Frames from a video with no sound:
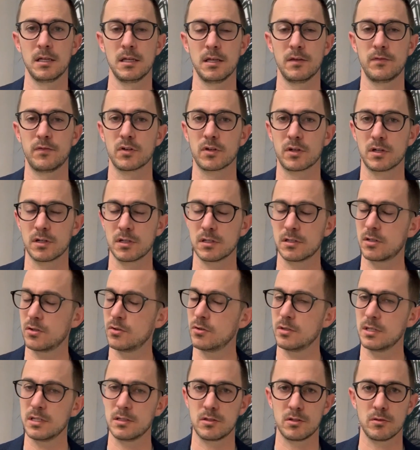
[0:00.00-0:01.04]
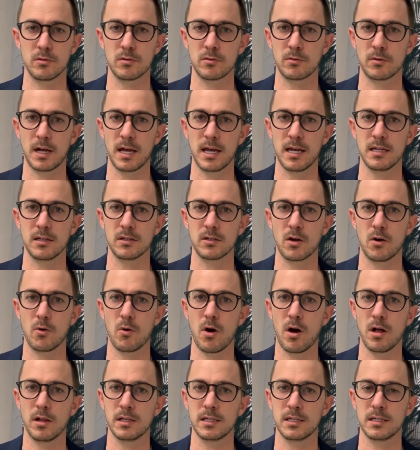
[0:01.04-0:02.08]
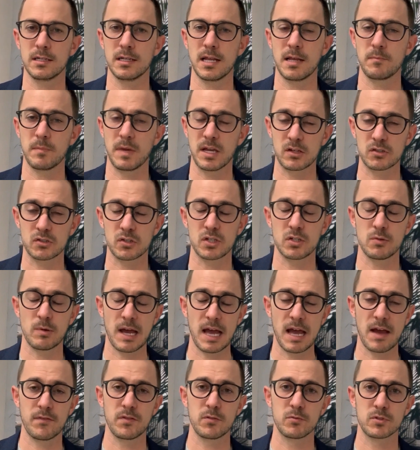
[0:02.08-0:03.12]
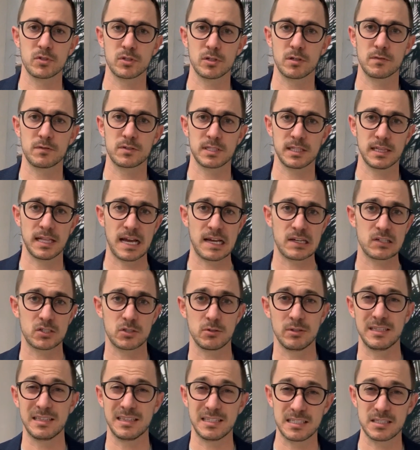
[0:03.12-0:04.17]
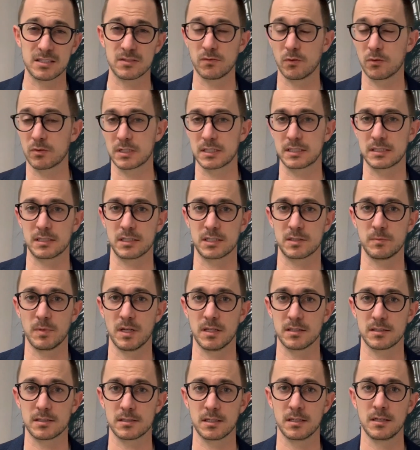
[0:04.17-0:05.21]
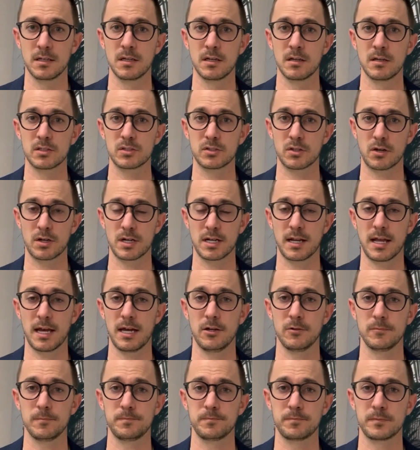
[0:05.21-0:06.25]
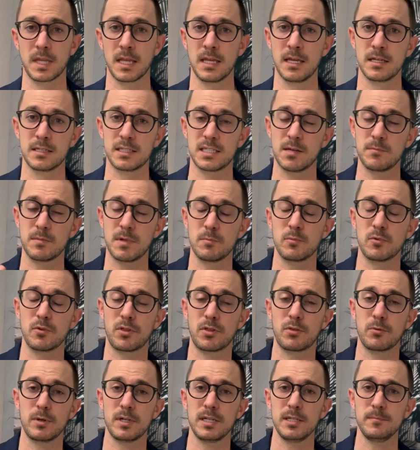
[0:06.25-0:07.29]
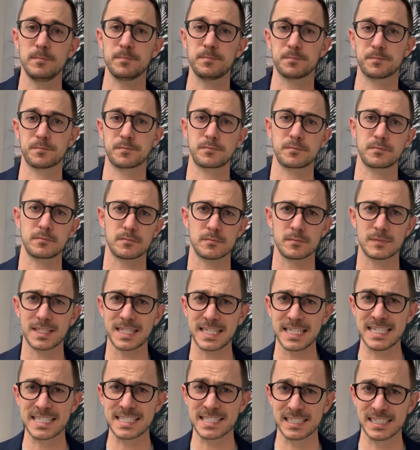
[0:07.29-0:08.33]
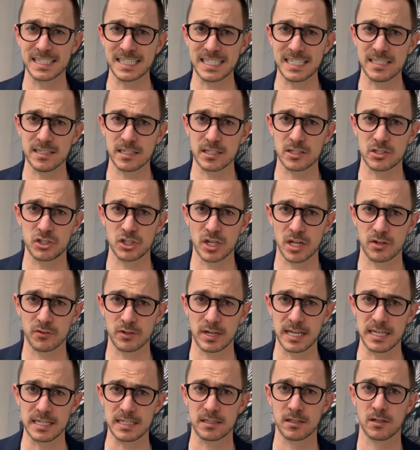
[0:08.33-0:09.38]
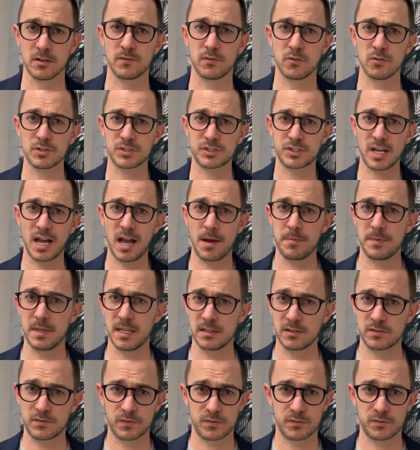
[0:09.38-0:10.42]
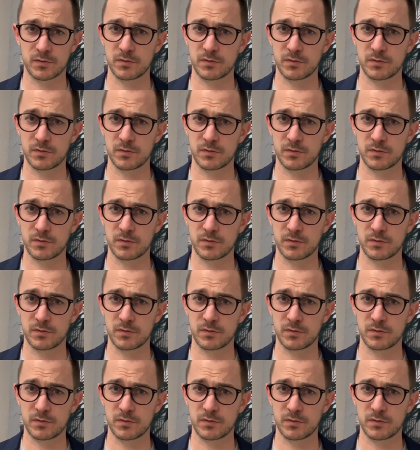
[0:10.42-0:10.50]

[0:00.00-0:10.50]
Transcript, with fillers: If you're going to do it, do it right, go all in, and make sure you have the reserves to last you at least four to six months starting now. Tip number three is lead generate. Full stop. As